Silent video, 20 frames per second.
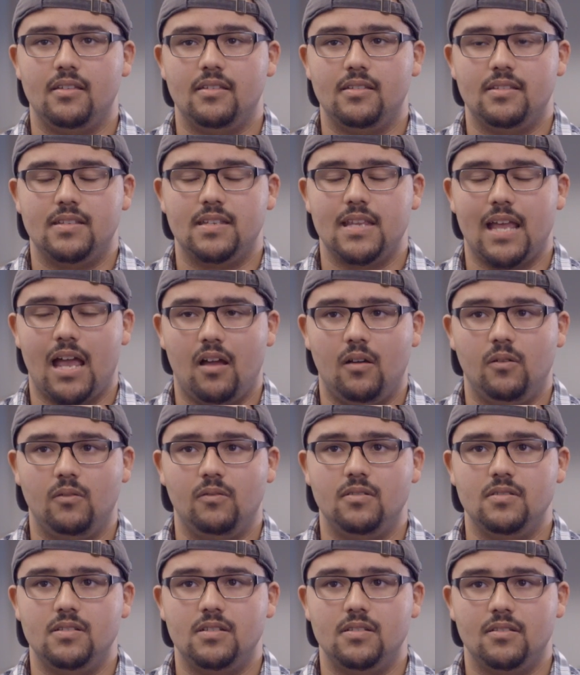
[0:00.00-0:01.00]

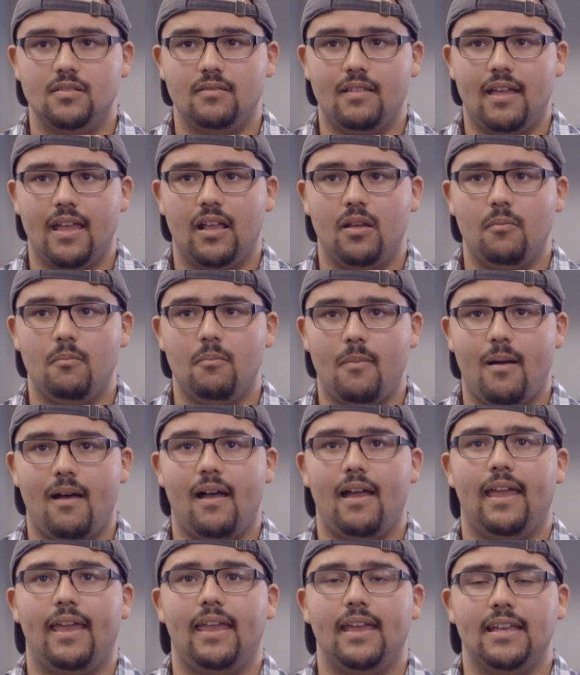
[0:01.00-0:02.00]
sound like
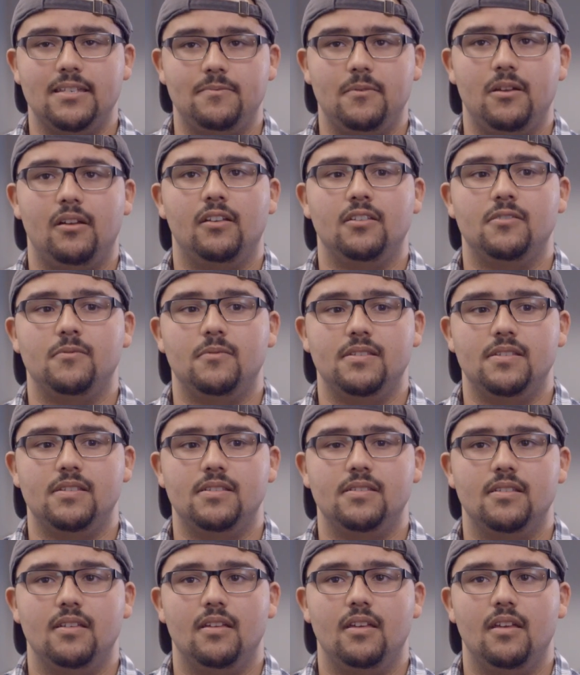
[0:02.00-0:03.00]
my experience
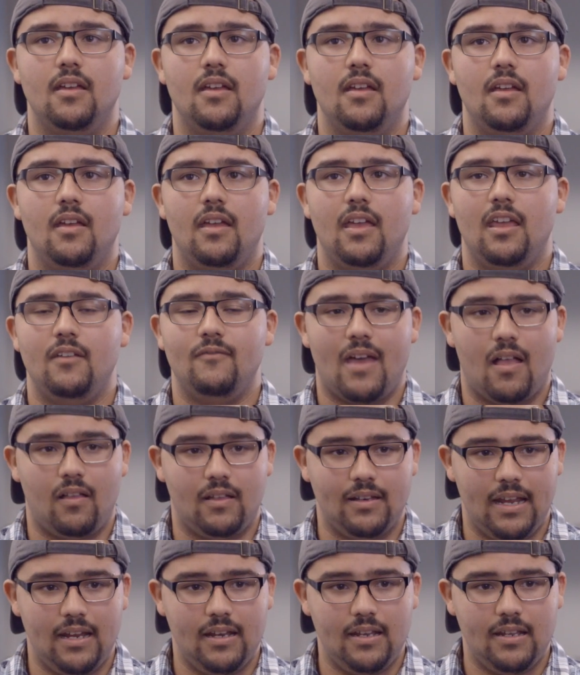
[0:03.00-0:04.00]
was
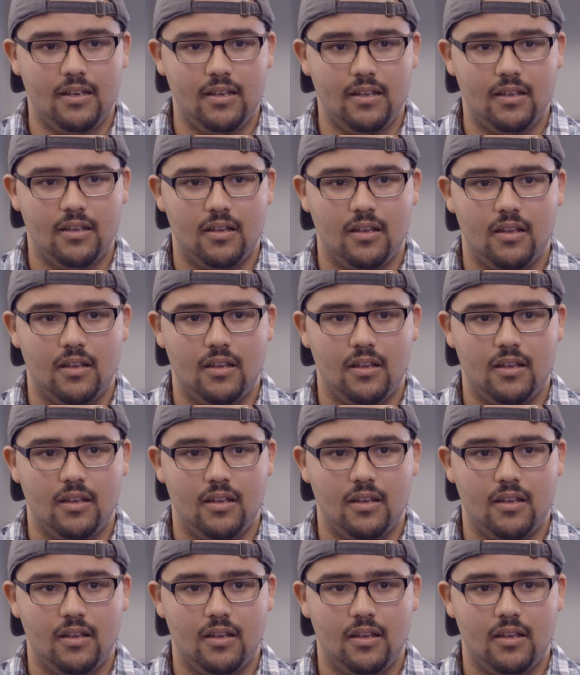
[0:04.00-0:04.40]
invalidated,